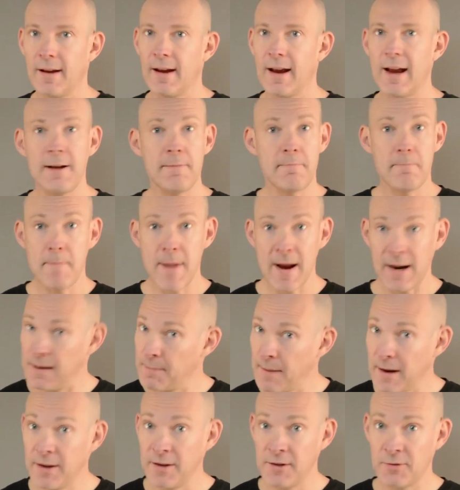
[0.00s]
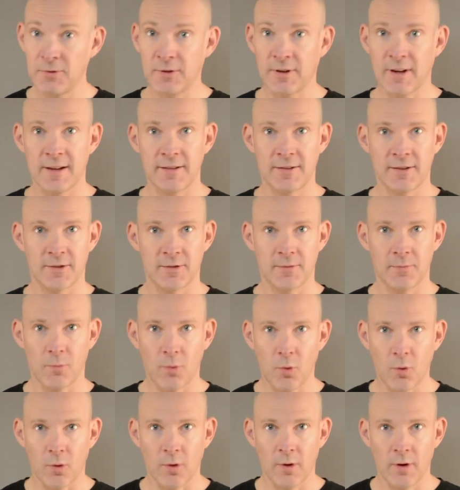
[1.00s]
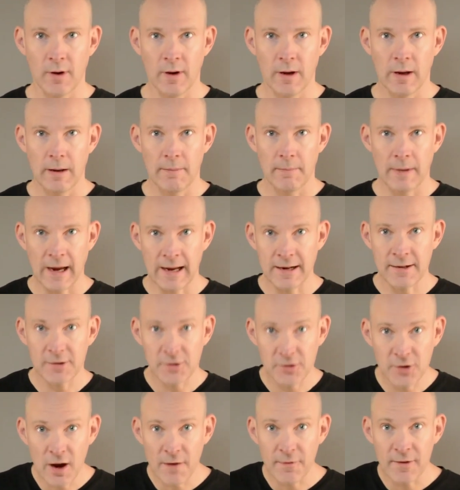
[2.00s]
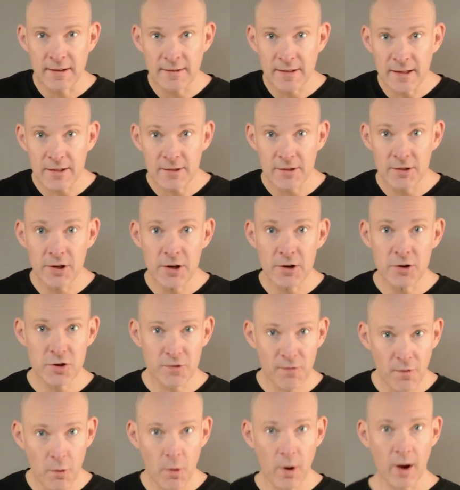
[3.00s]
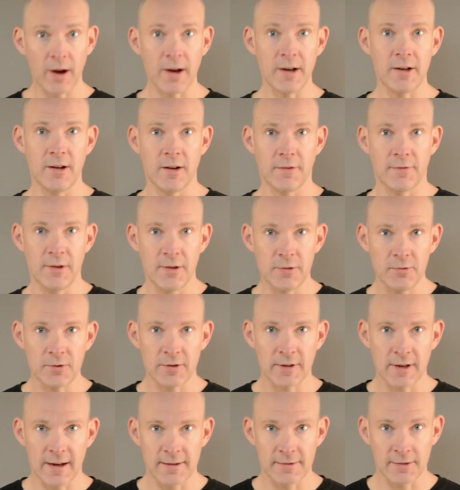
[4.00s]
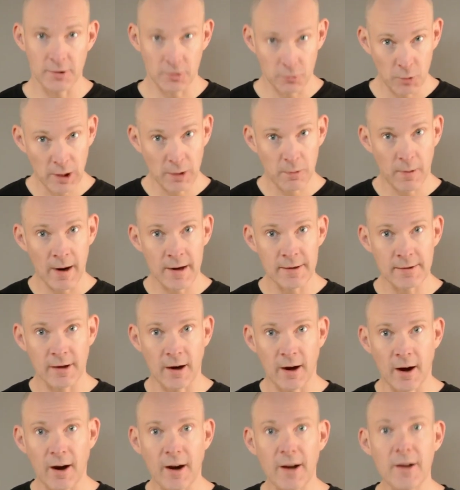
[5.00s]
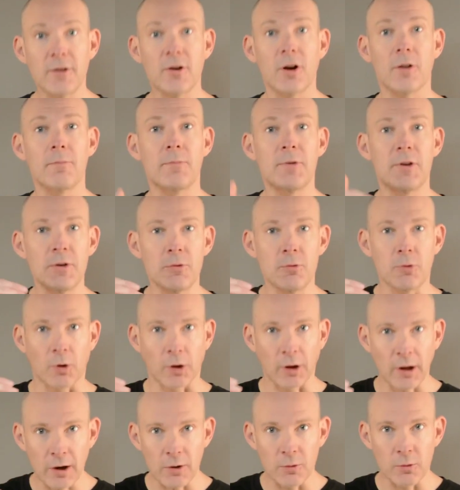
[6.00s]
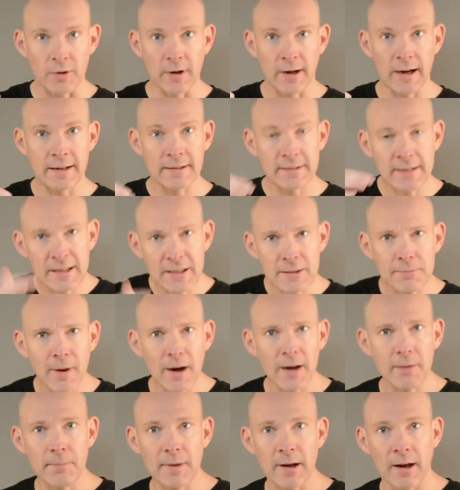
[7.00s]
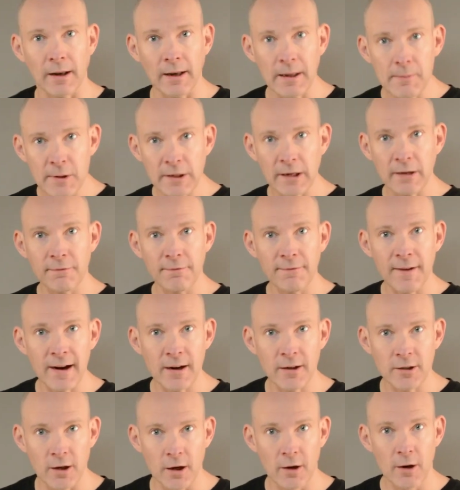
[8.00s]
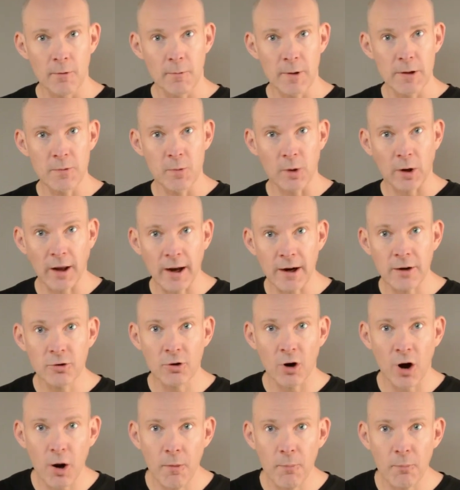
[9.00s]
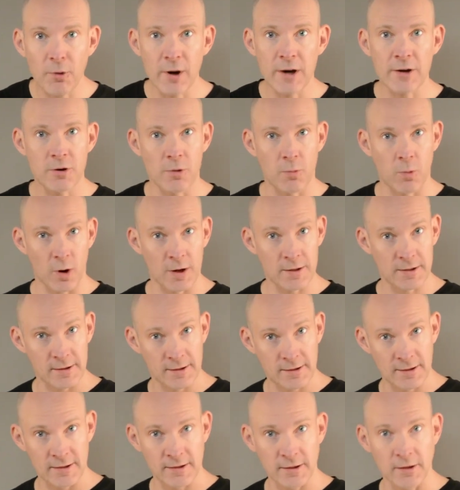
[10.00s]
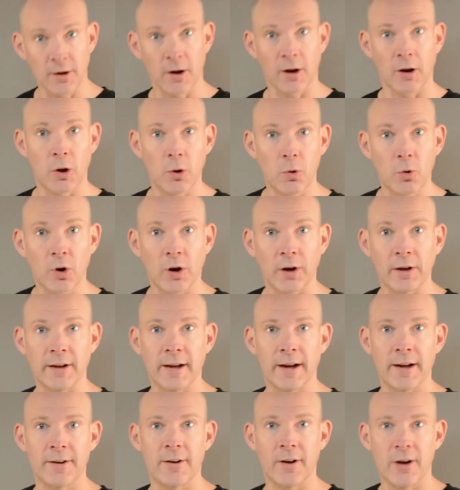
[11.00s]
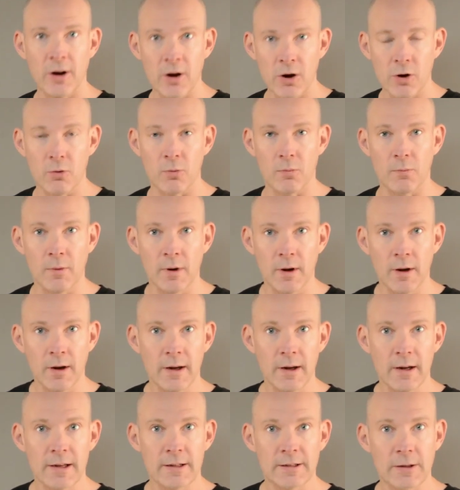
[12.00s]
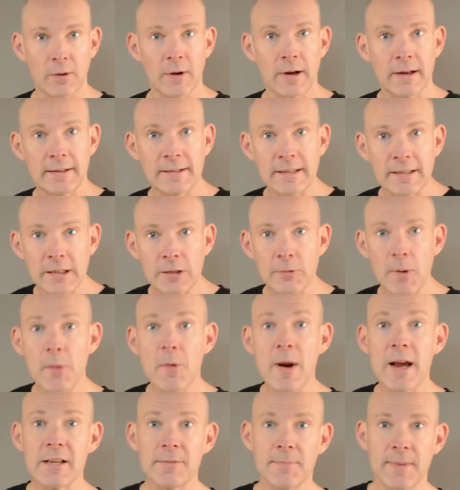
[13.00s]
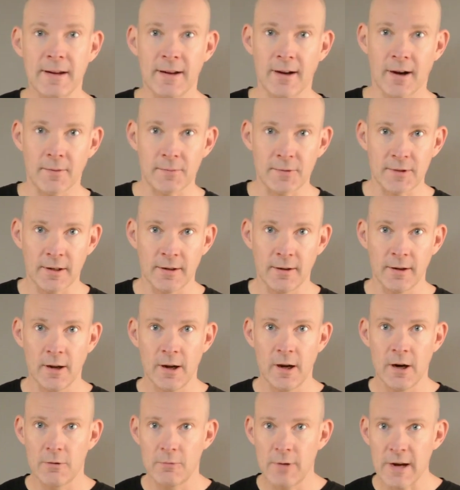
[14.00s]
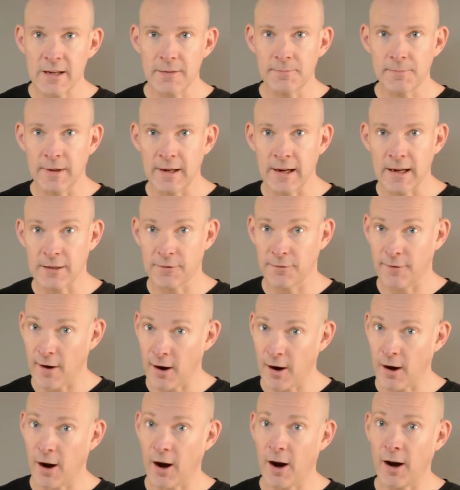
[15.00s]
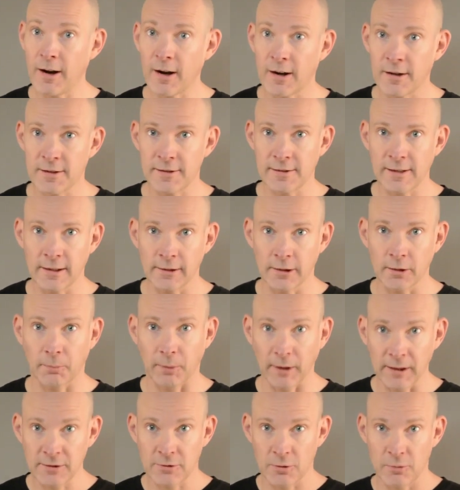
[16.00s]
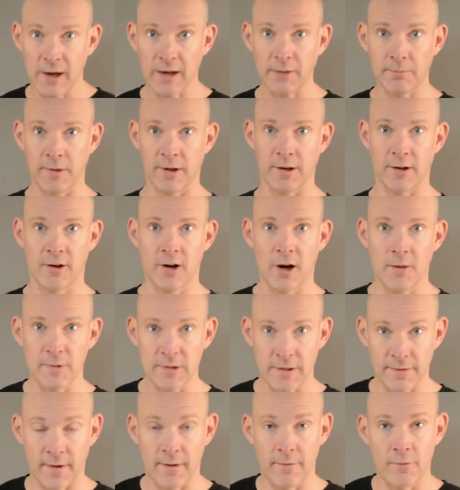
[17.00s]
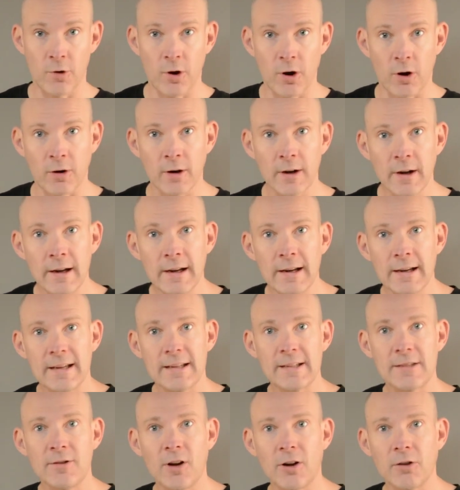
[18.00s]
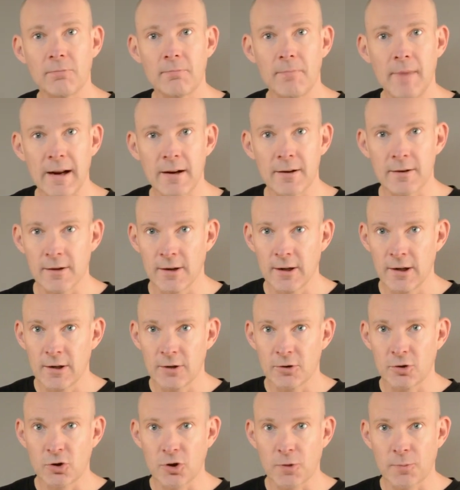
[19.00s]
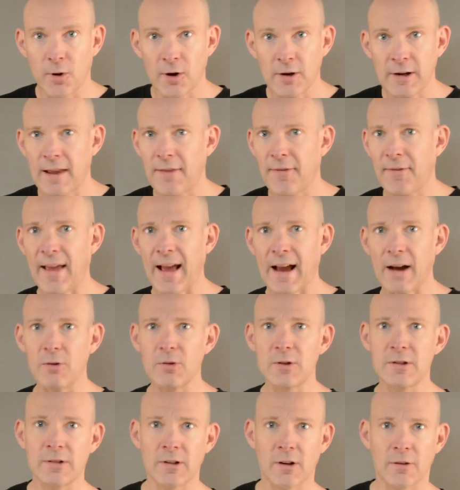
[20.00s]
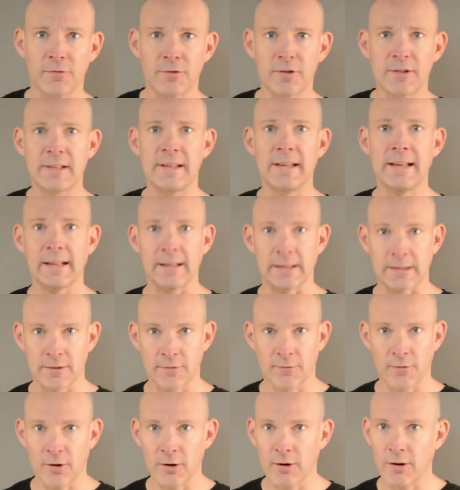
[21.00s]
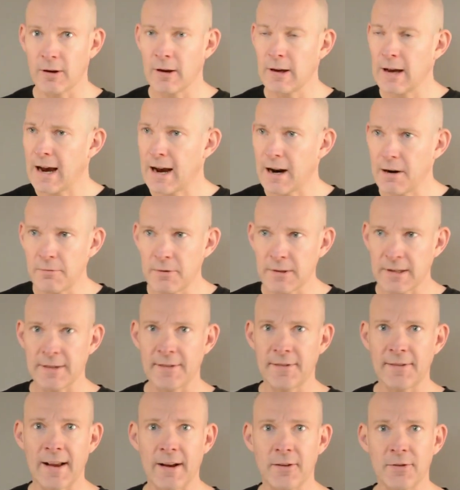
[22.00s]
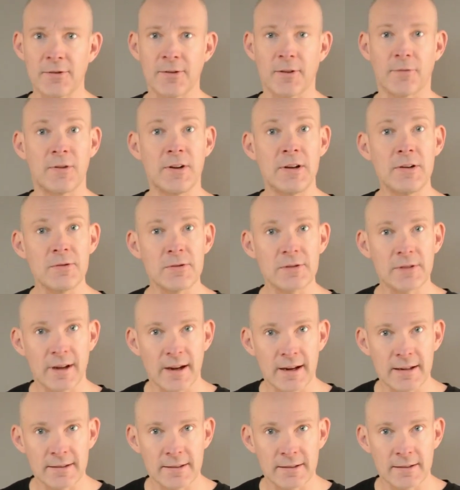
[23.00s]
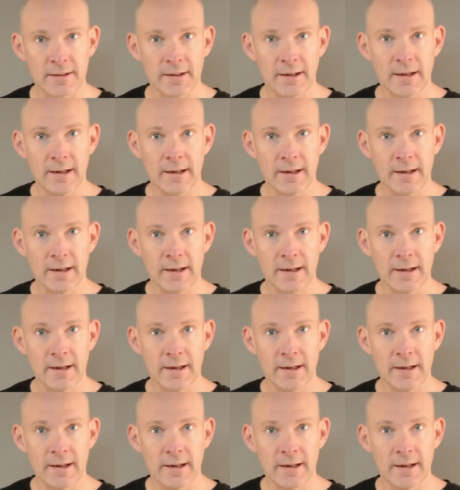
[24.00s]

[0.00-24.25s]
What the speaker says: And many, many use cases more. And serving this huge variety of use cases requires a high compute load. And this might be a limiting factor when you would like to operate your voice assistant locally at home. So this is where Rhasspy comes in. Rhasspy, as far as I understand it, please correct me in the comments if I'm wrong, is not meant to support thousands of skills for hundreds and thousands of use cases.